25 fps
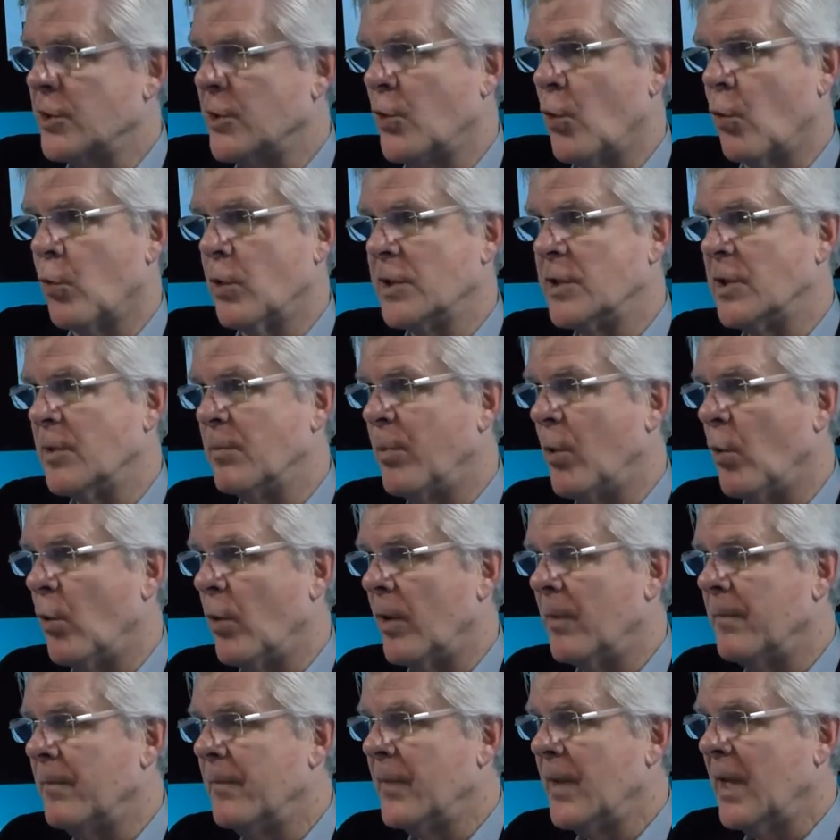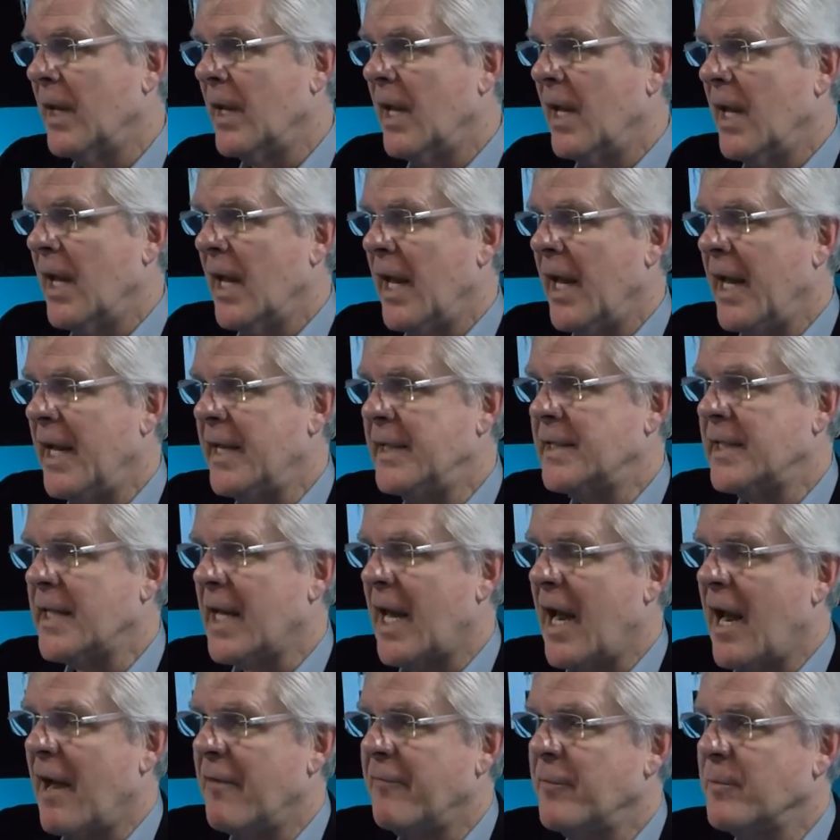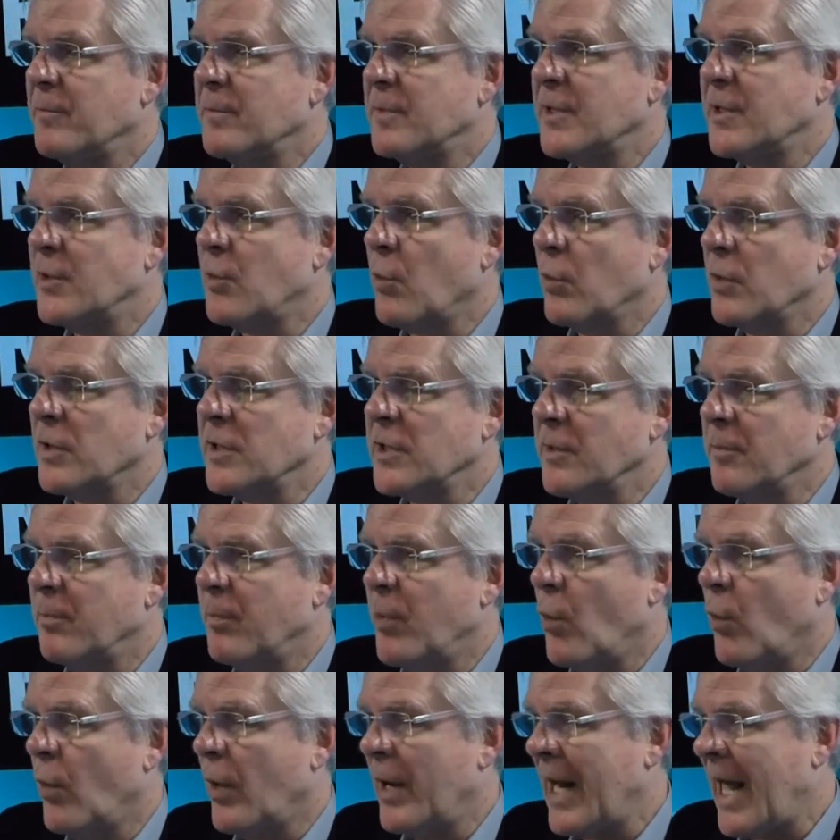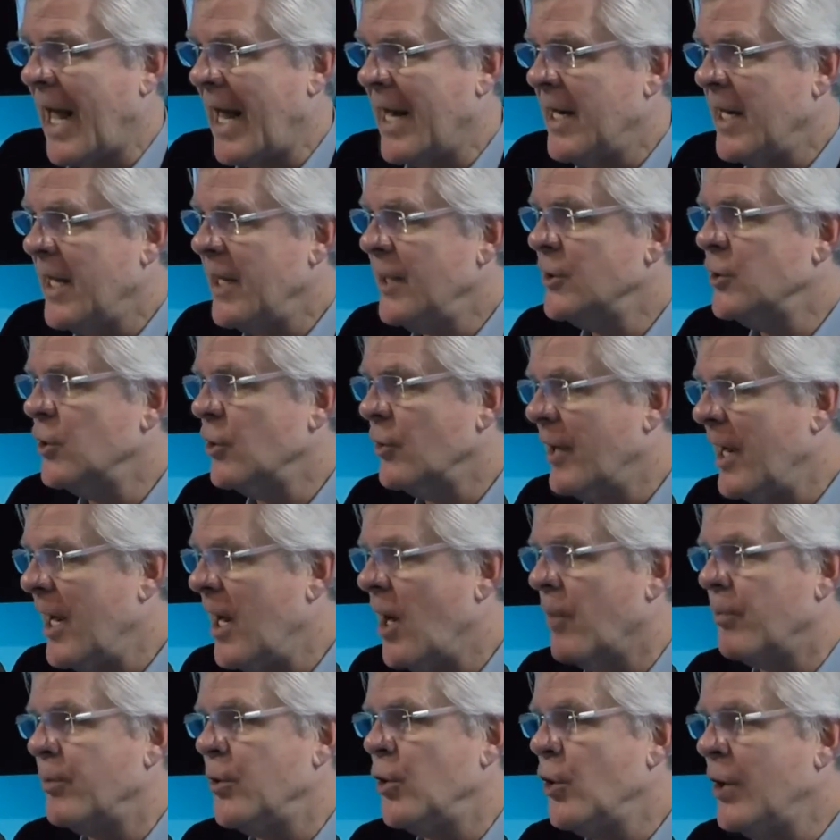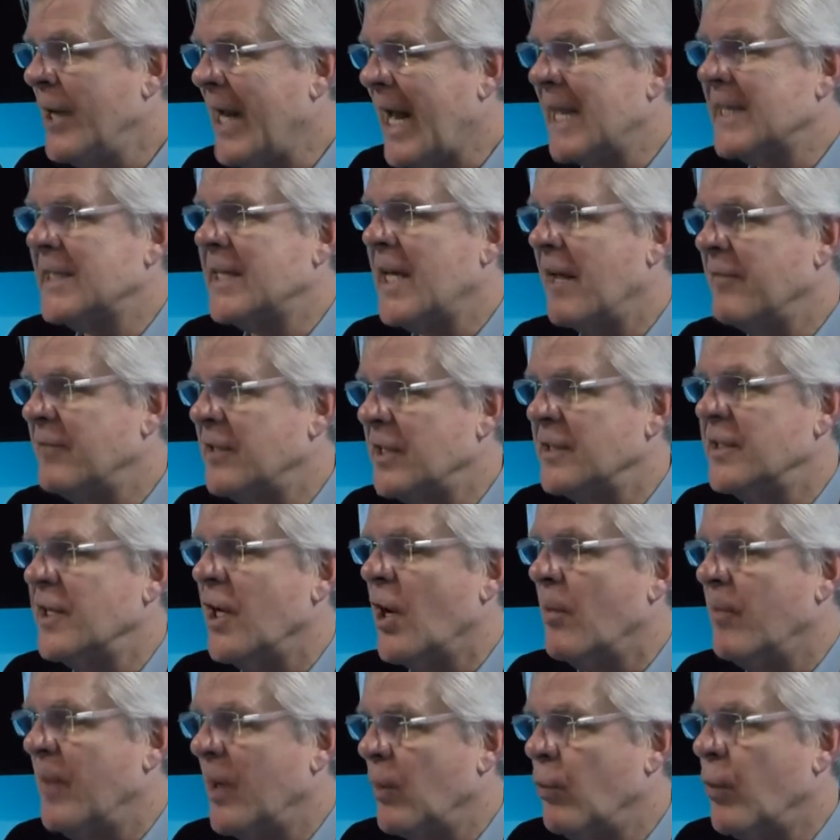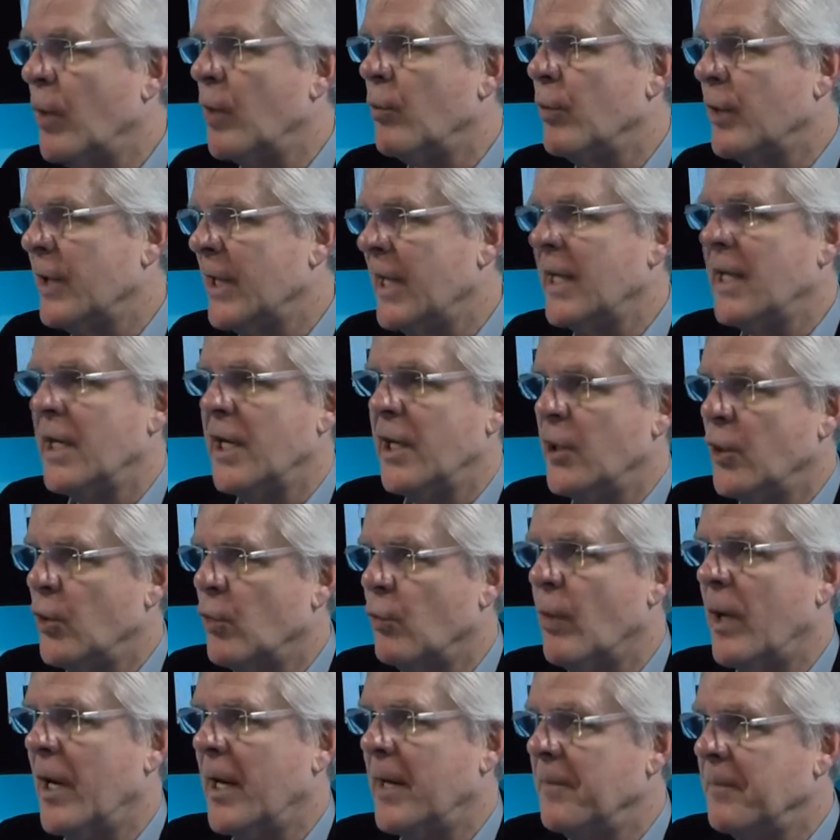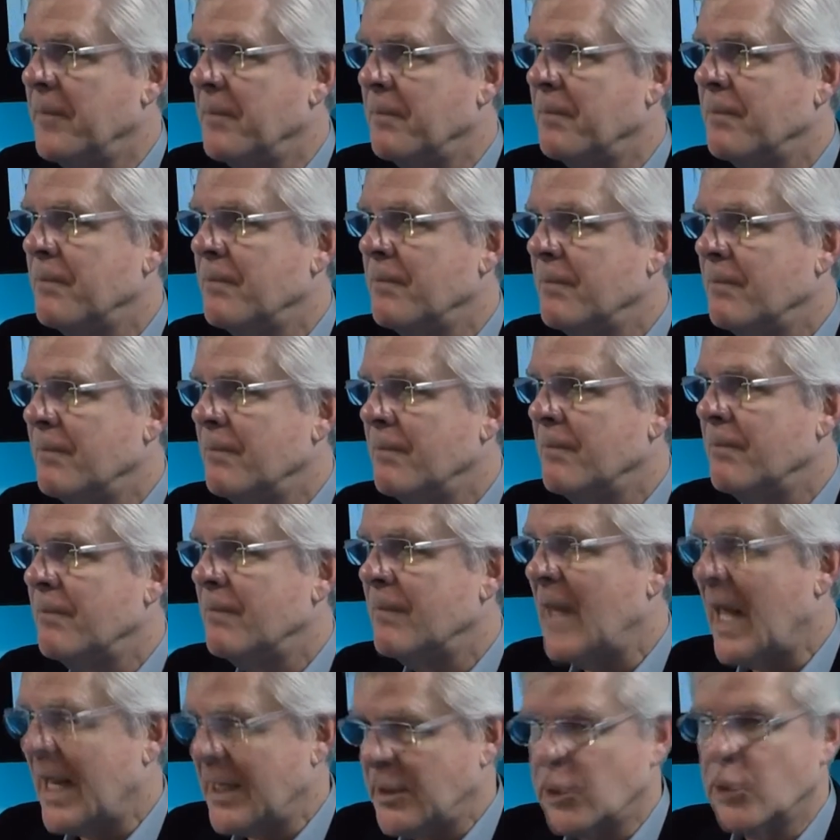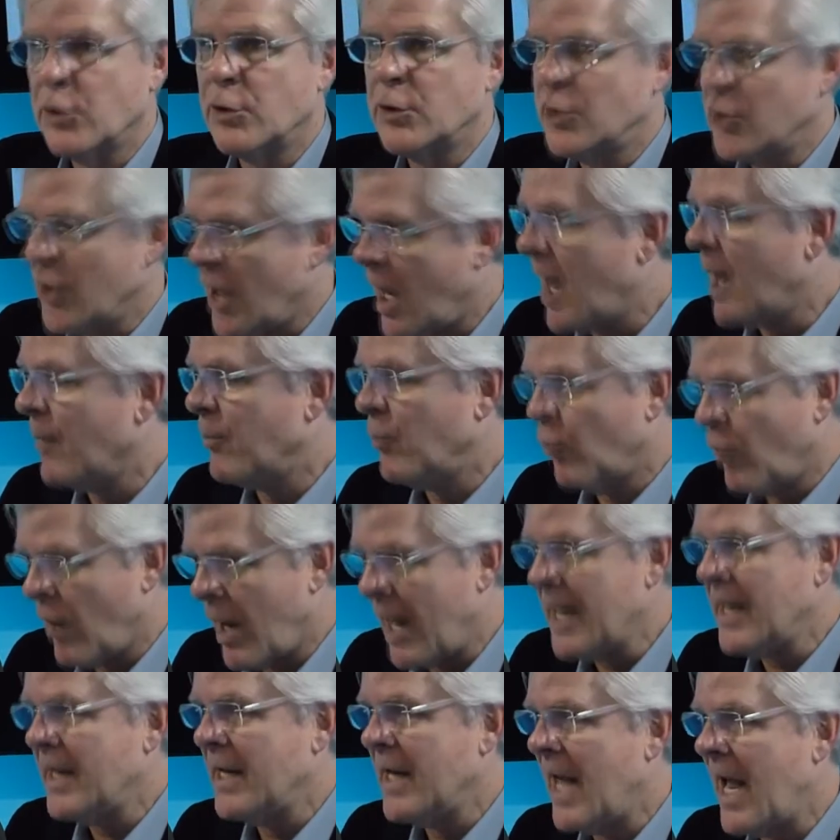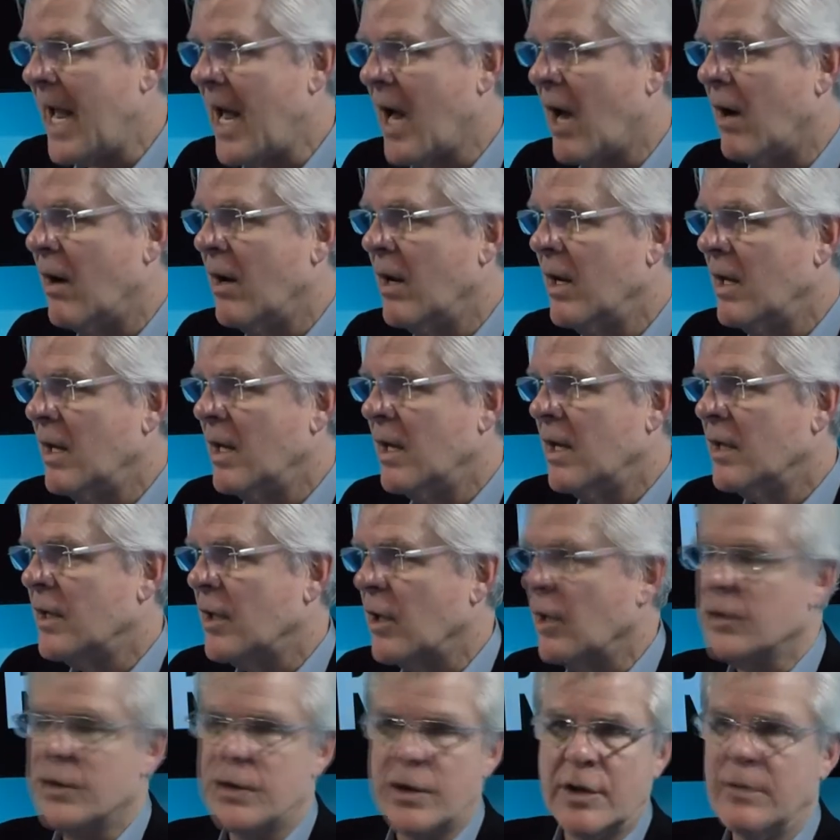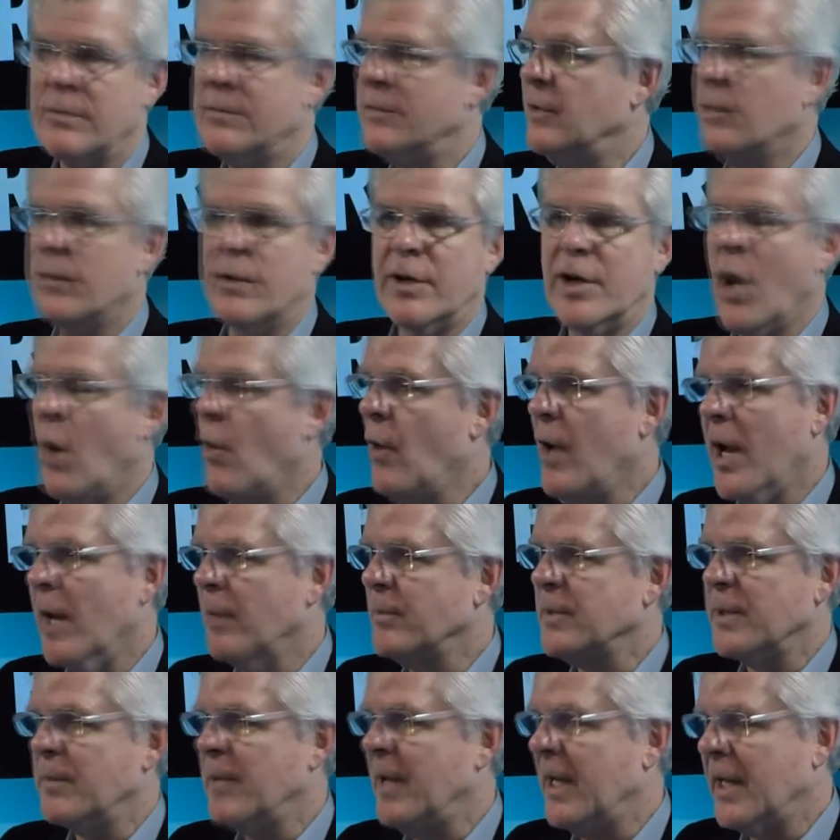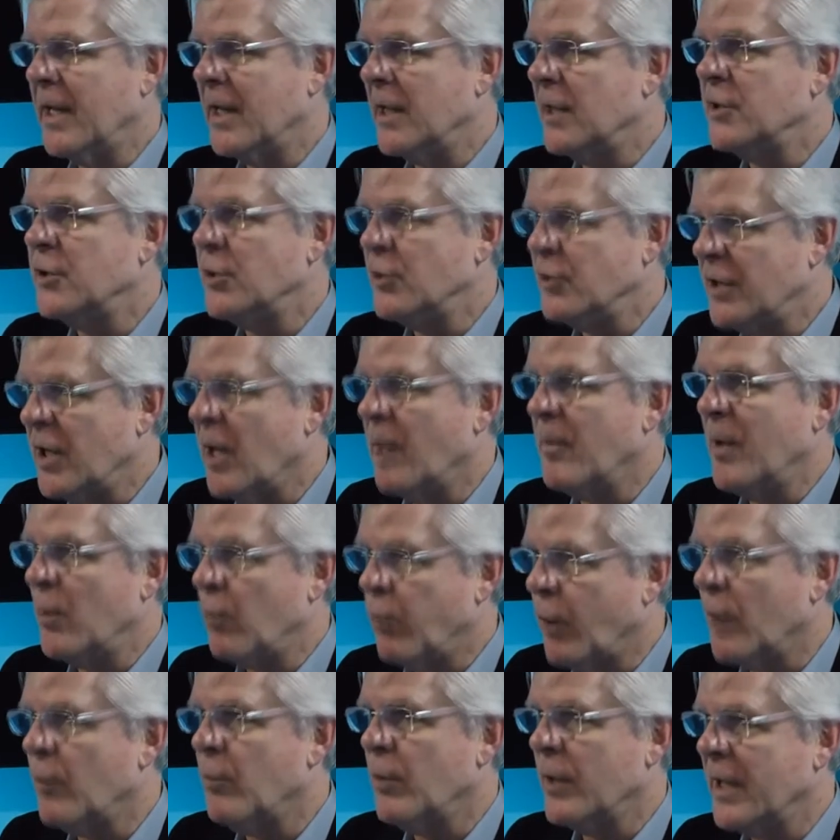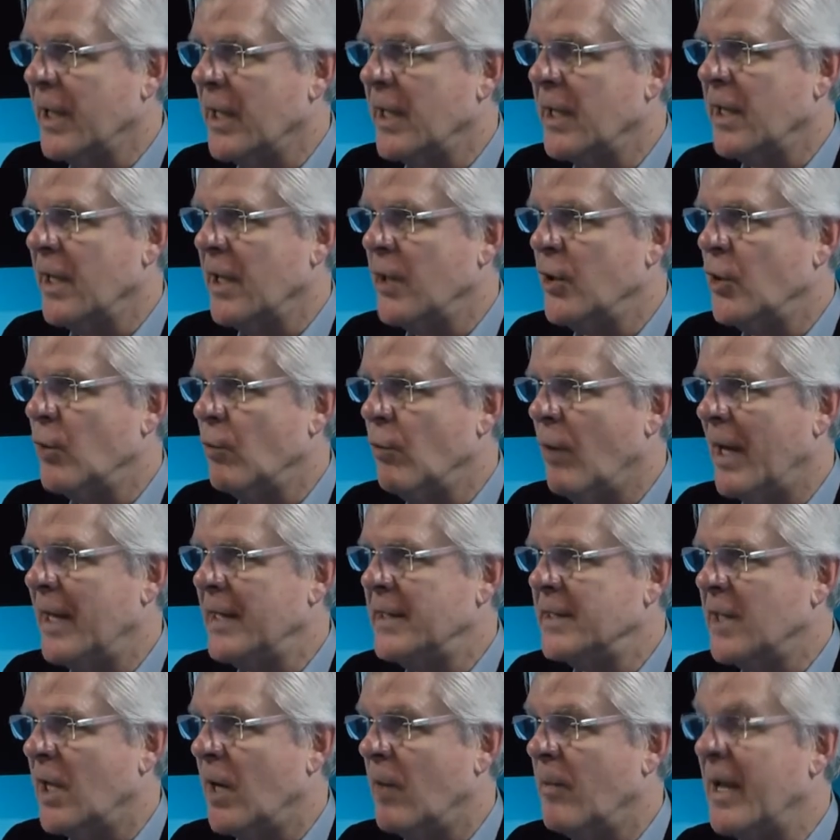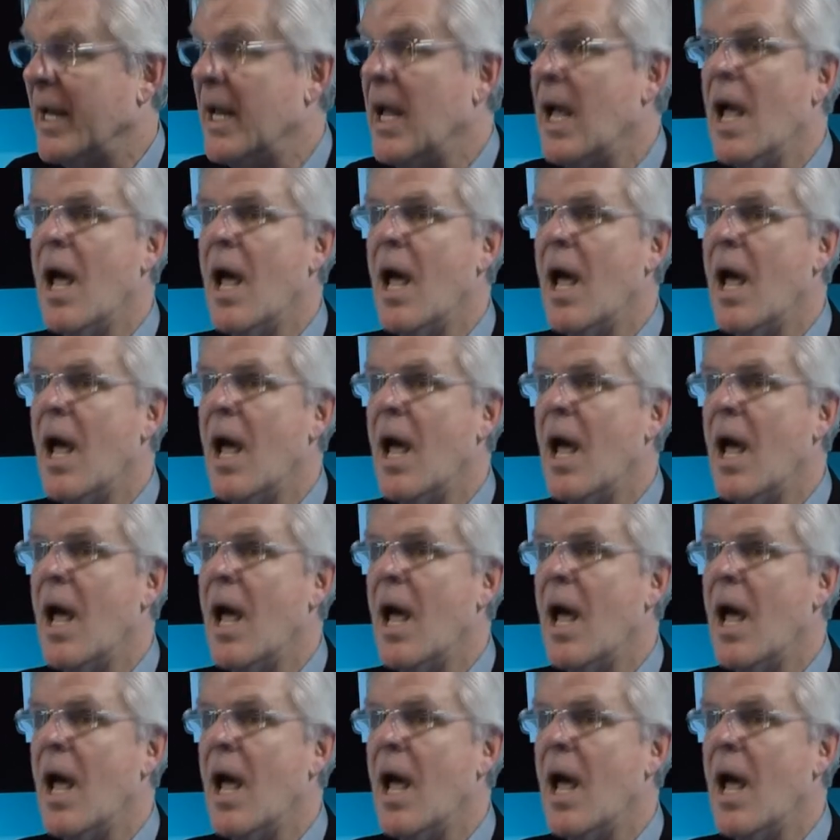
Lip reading: store support. He'd say, I'm from store support. I need your help. You guys have to tell me where we're getting in your way. That's your job right now, because you're no help to me unless you tell me where we're getting in your way. Tell me.